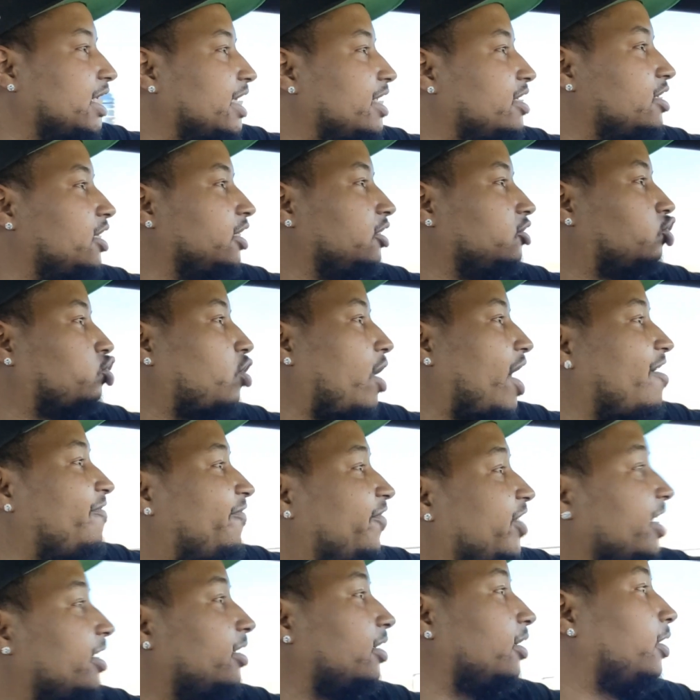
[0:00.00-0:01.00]
sitting in
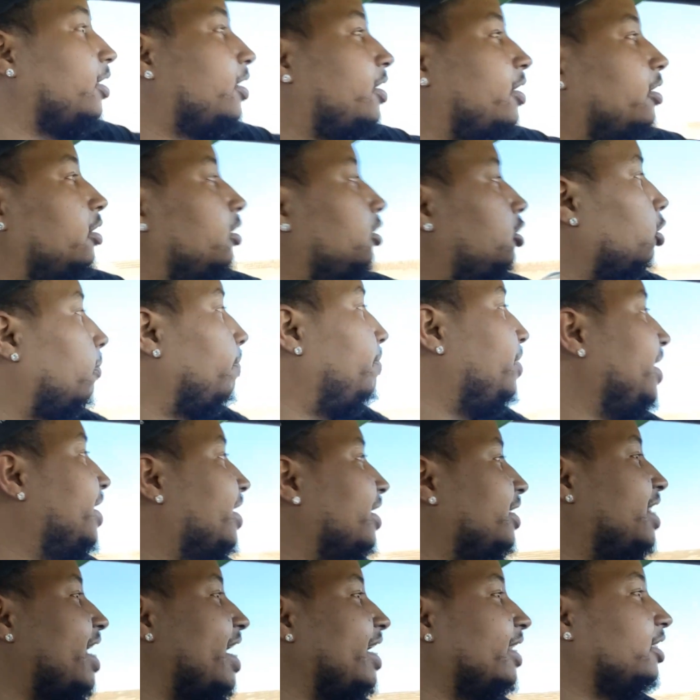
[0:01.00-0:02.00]
traffic to
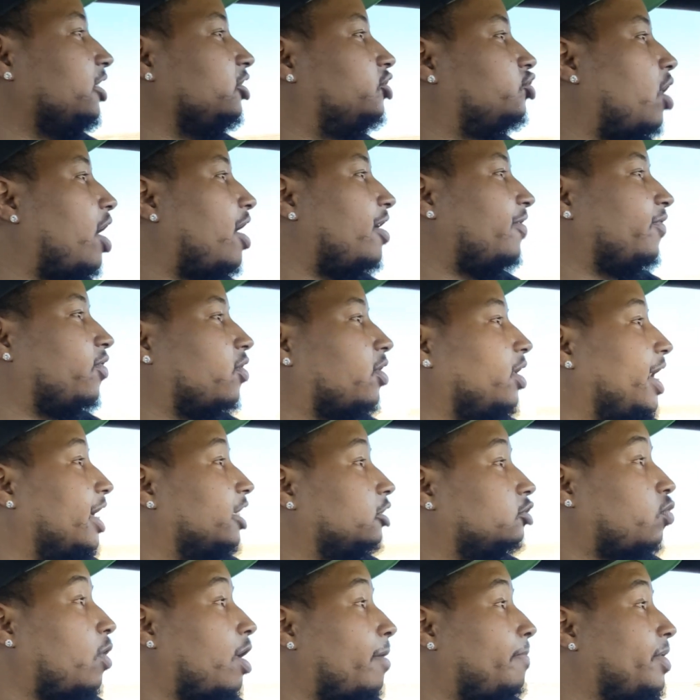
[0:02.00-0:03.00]
be a daily driver. And
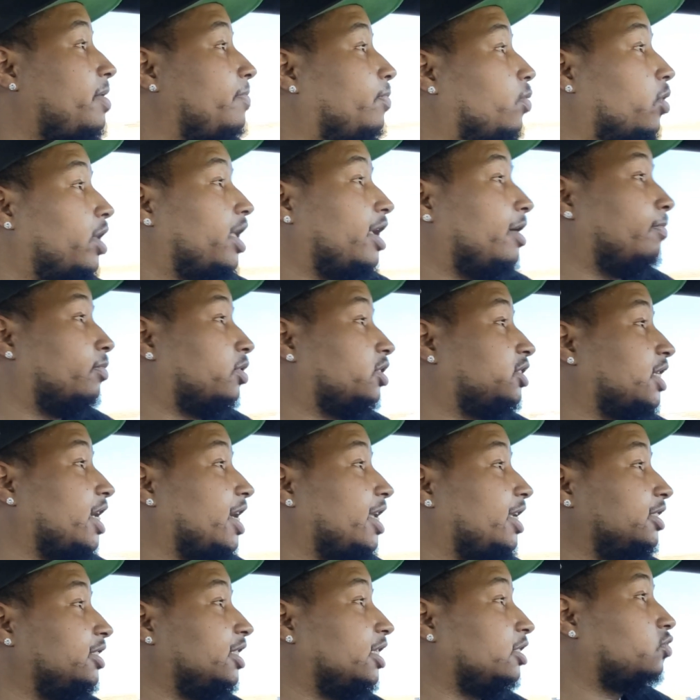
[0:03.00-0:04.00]
that's why people get
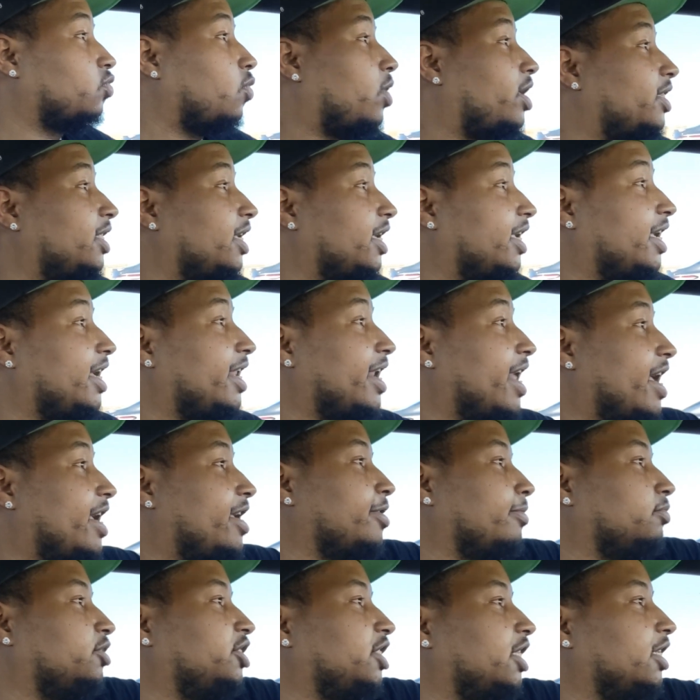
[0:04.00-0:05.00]
Mercedes. That's why they get
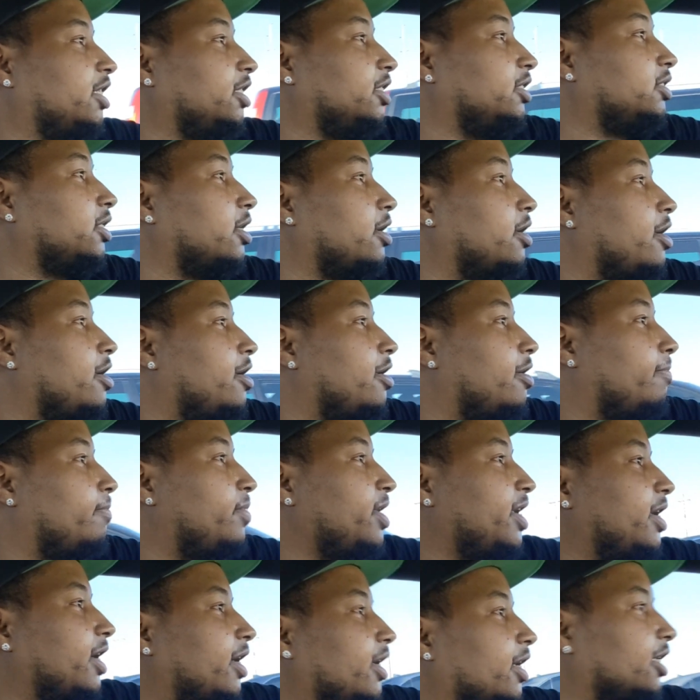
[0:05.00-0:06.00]

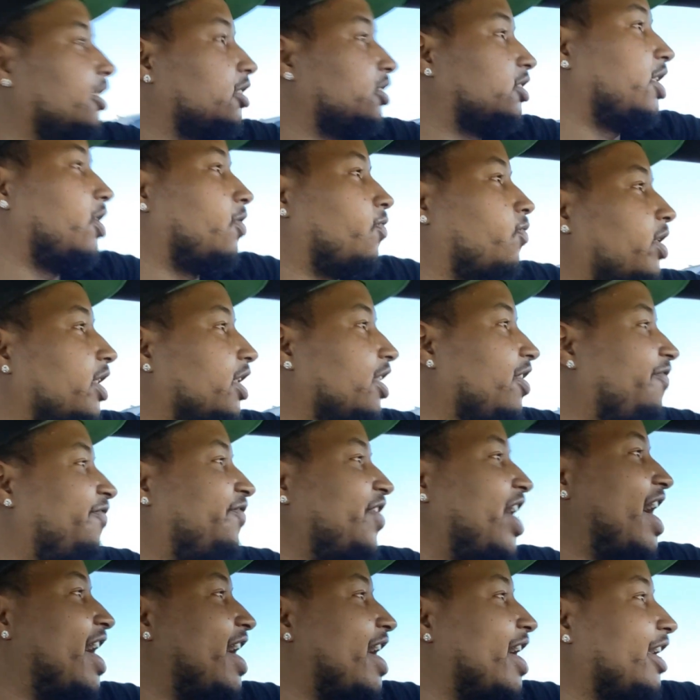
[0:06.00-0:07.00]
AMGs, because they're really
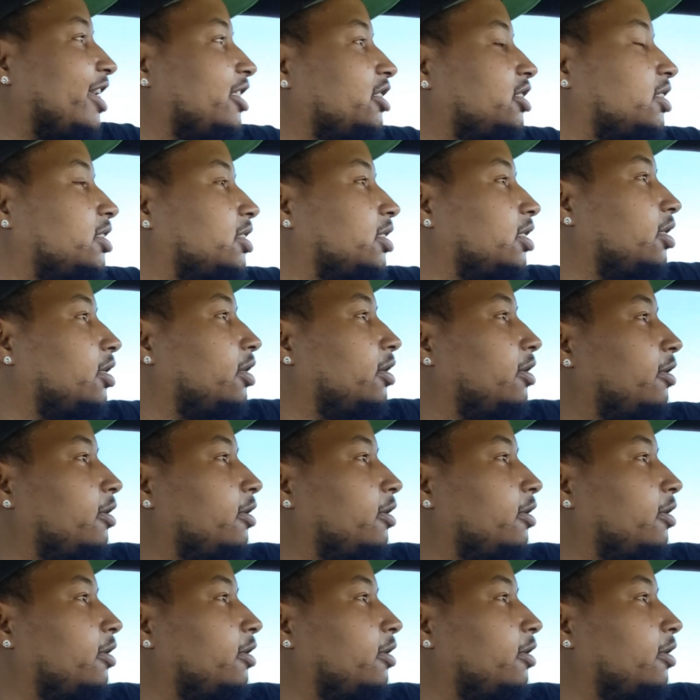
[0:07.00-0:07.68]
fast